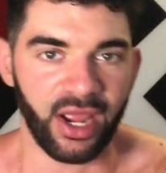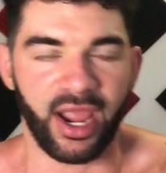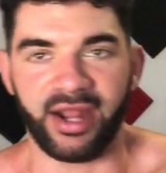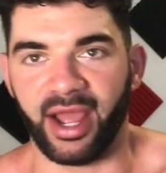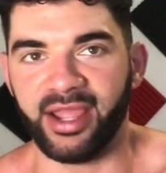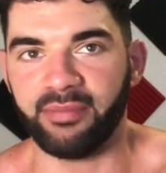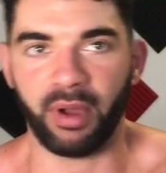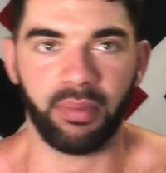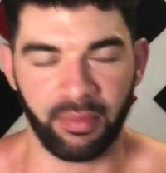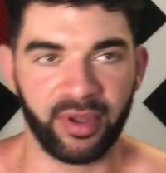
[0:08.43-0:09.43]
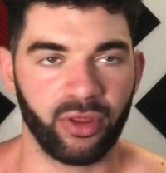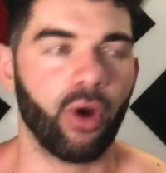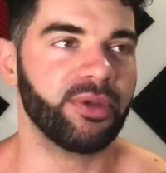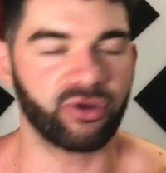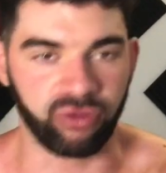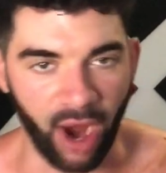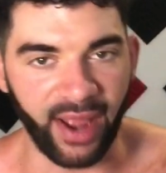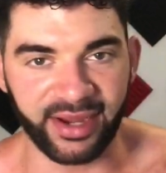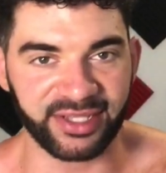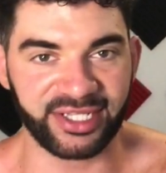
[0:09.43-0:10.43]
and I, and will all be crying and